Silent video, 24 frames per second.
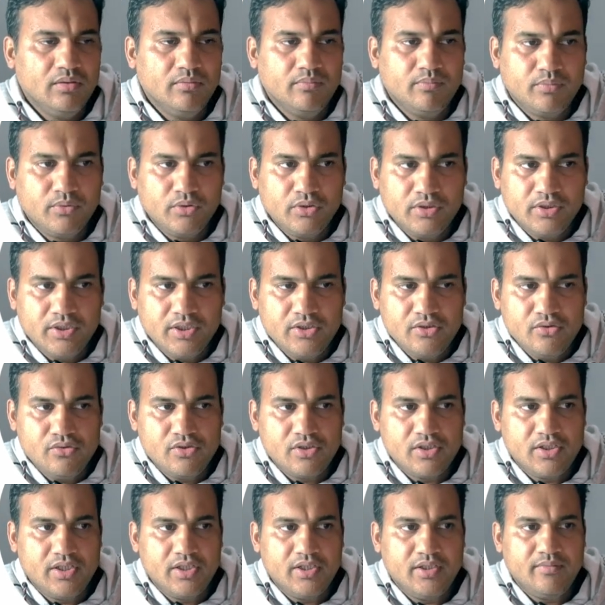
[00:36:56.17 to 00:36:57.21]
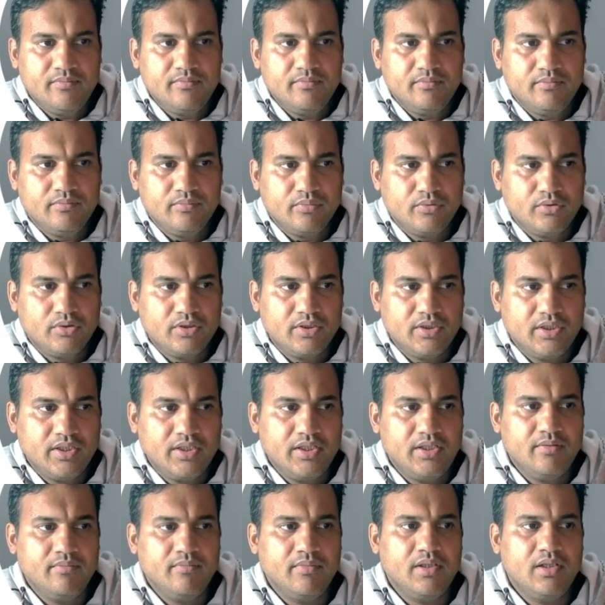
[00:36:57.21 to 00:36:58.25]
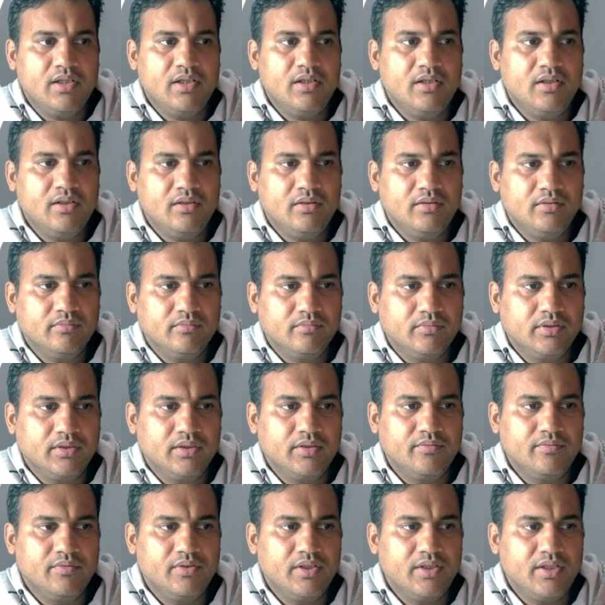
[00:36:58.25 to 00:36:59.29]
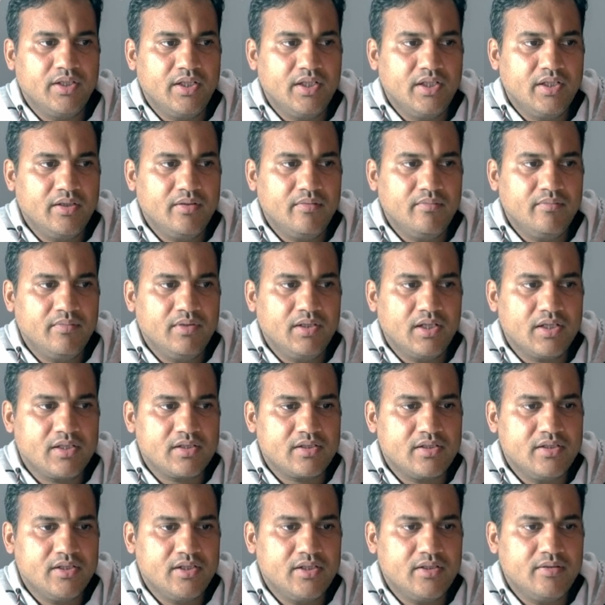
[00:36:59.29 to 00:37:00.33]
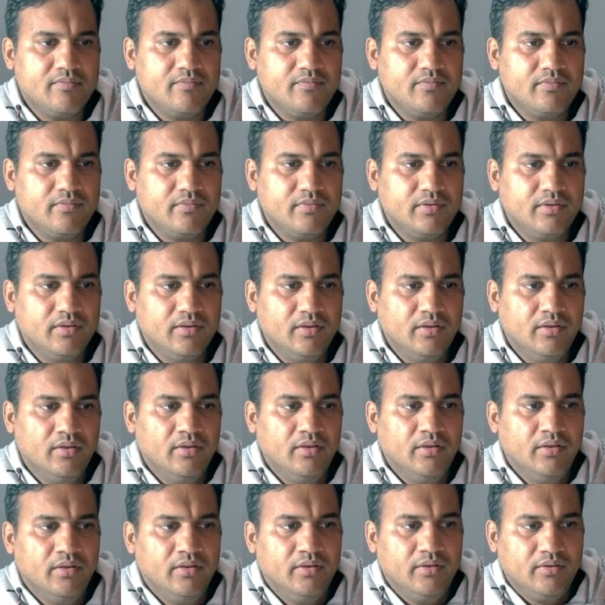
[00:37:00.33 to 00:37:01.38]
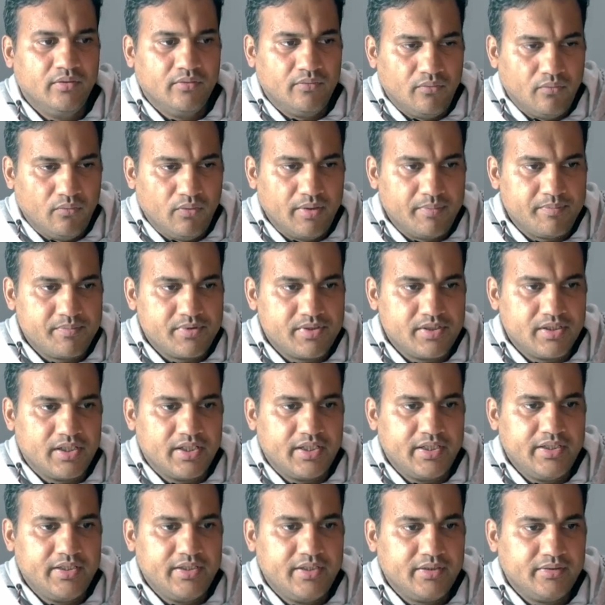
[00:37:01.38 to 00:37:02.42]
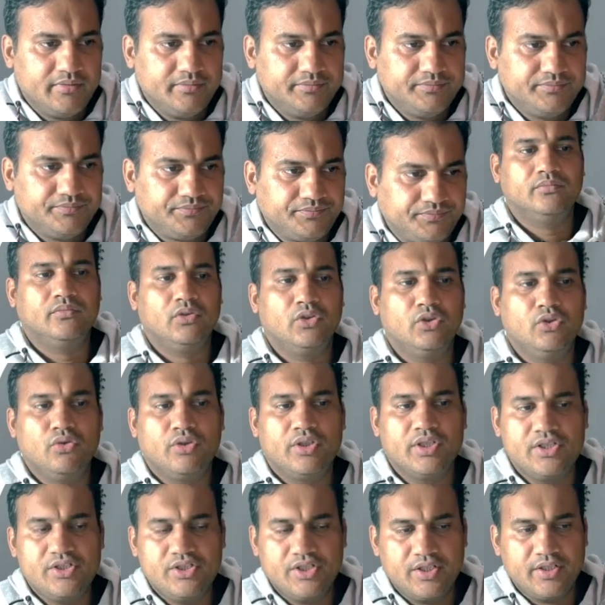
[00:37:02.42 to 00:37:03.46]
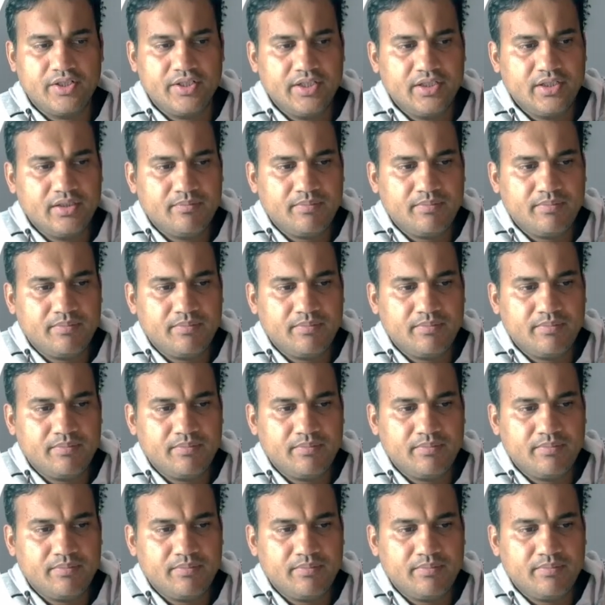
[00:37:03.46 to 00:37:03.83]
put the username, put the email, give the name, last name, website. You can generate the